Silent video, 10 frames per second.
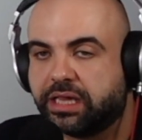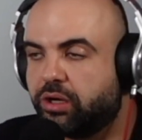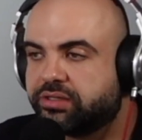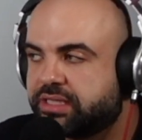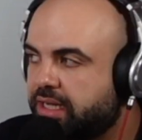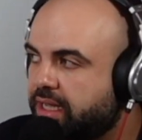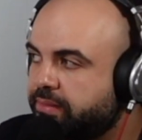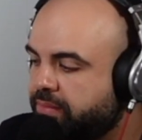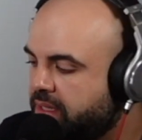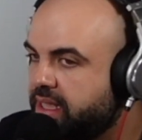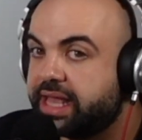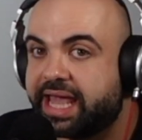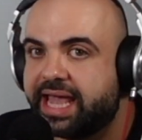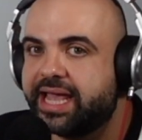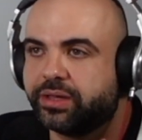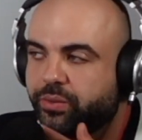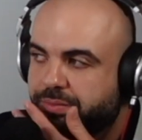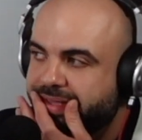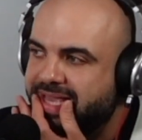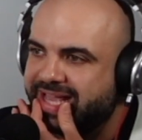long time and will be